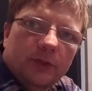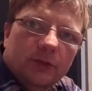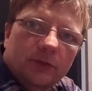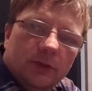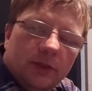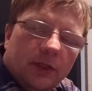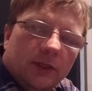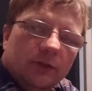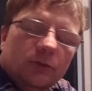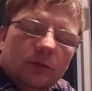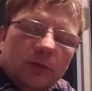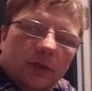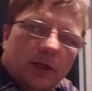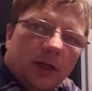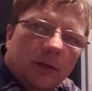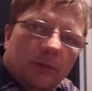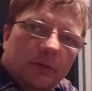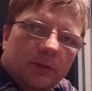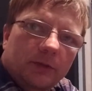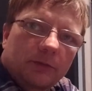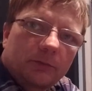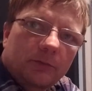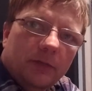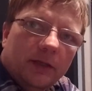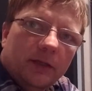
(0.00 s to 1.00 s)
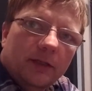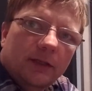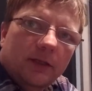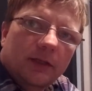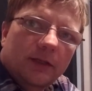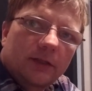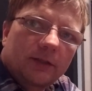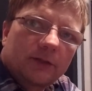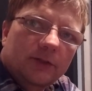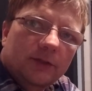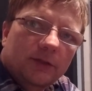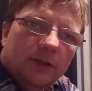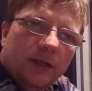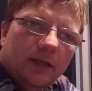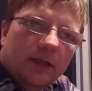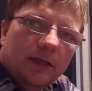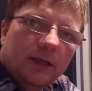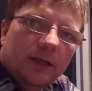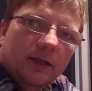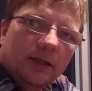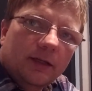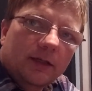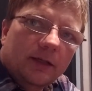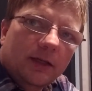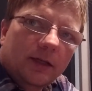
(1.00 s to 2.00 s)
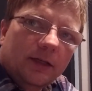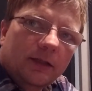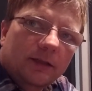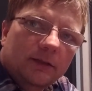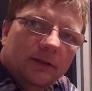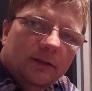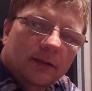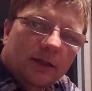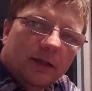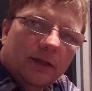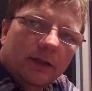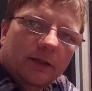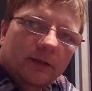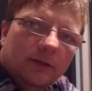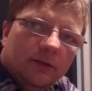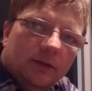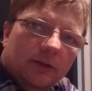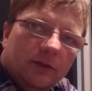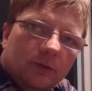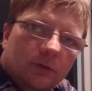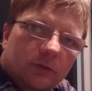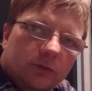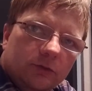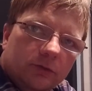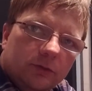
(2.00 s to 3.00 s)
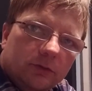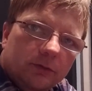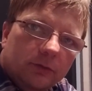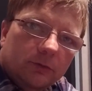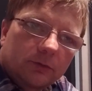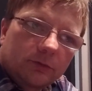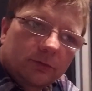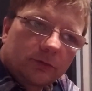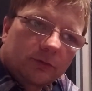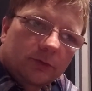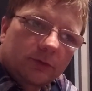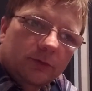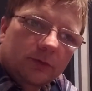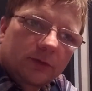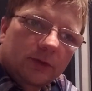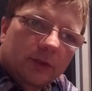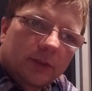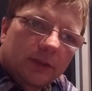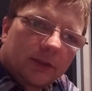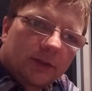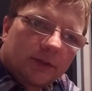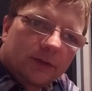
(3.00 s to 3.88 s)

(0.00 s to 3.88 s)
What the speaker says: So that's what happened in my case. I had a tile that was loose.